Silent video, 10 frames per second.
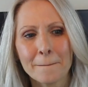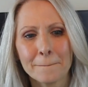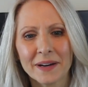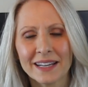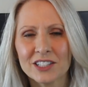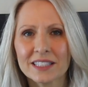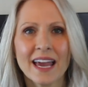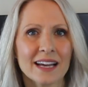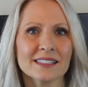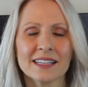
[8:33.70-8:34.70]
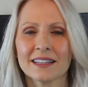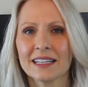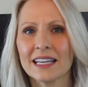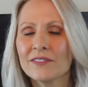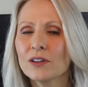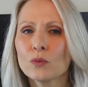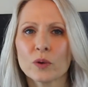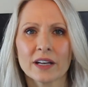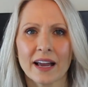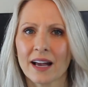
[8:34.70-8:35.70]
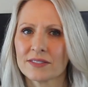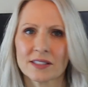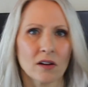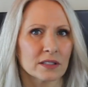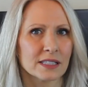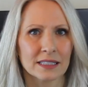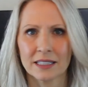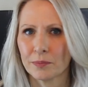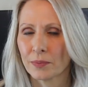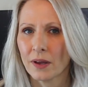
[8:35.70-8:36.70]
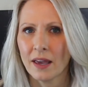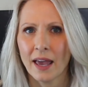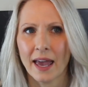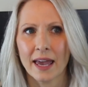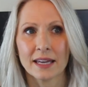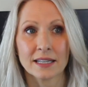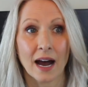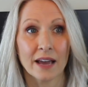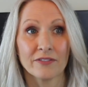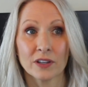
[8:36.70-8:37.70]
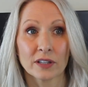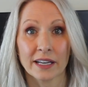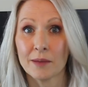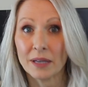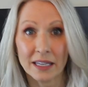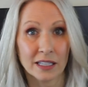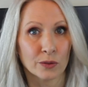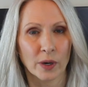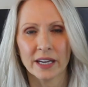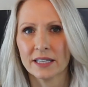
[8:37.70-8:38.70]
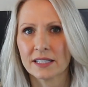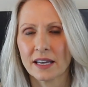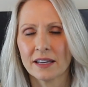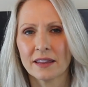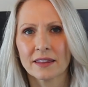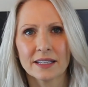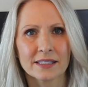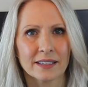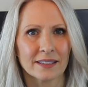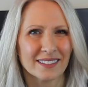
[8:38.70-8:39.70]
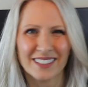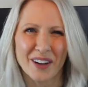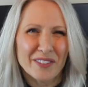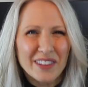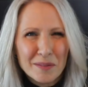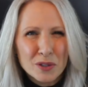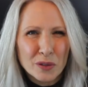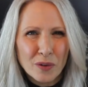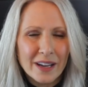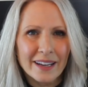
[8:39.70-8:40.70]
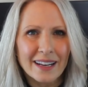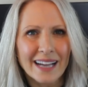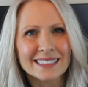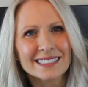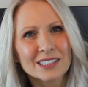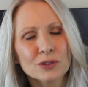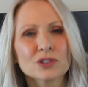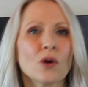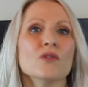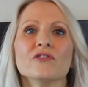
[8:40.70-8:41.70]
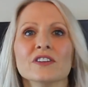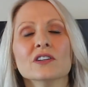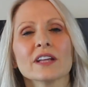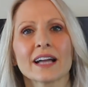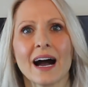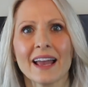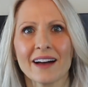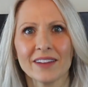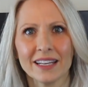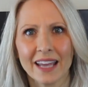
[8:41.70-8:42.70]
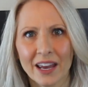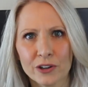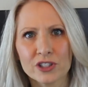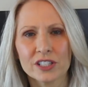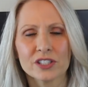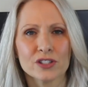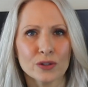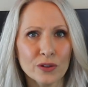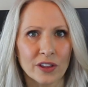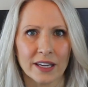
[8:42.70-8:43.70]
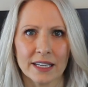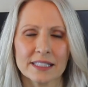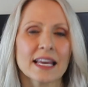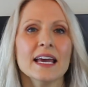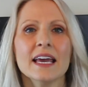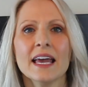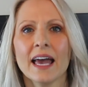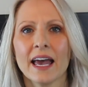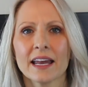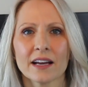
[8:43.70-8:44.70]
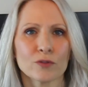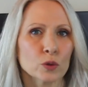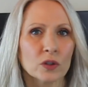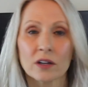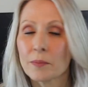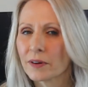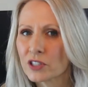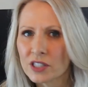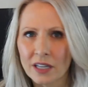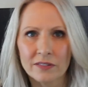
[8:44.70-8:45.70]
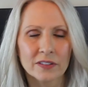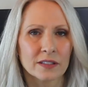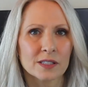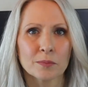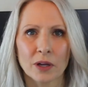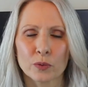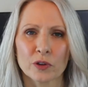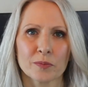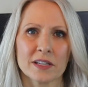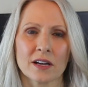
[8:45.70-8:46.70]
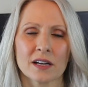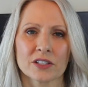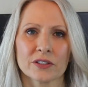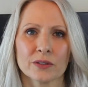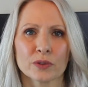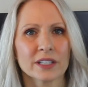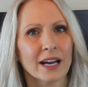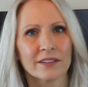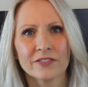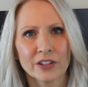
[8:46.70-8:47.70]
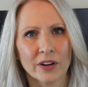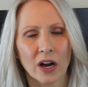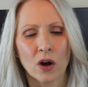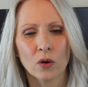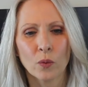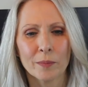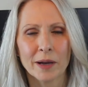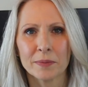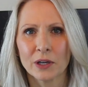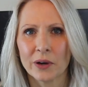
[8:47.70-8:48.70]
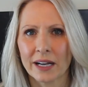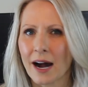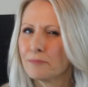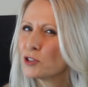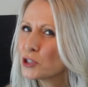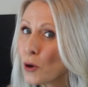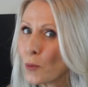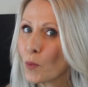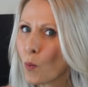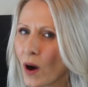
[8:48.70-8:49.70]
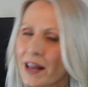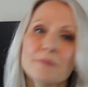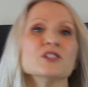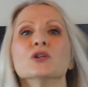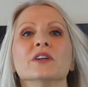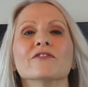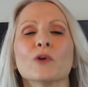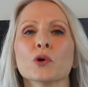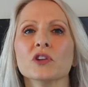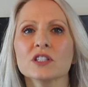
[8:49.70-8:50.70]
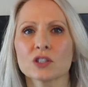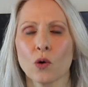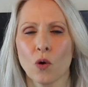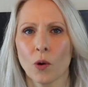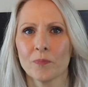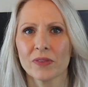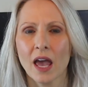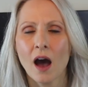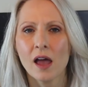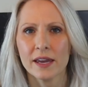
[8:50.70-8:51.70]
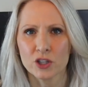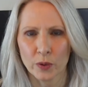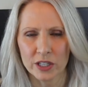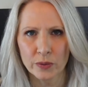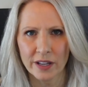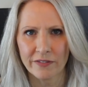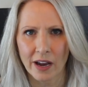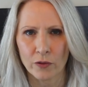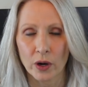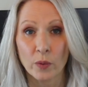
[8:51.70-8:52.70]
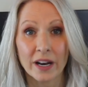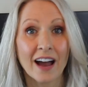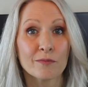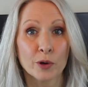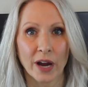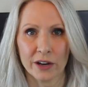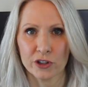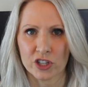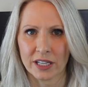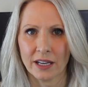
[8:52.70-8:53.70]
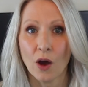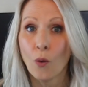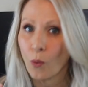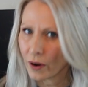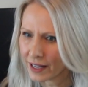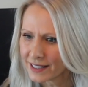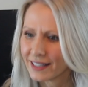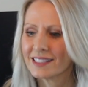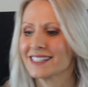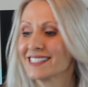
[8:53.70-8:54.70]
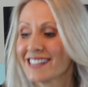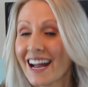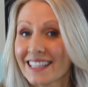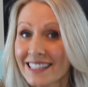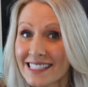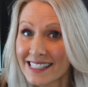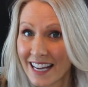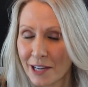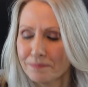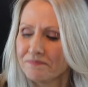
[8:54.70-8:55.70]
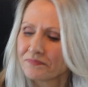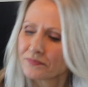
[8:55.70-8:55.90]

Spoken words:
But I just can say that even when I have solid sleep, and I feel like I'm eating right and things like, everything I'm doing right, I still don't feel like I have any energy to do things. And I've ruled out a bunch of stuff, done some blood work with my doctor, and really kind of figuring out what might be going on. So what I'm doing for this goal in 2025, where I want to have more energy, what I did is exactly the same,